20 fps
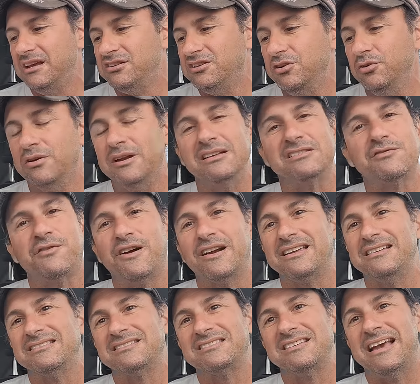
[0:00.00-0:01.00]
Dude, it's
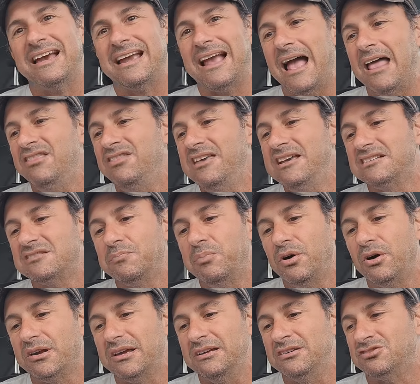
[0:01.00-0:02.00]
freaking sick. This
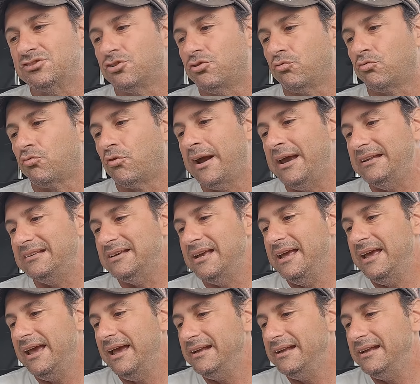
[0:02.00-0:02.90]
book is great.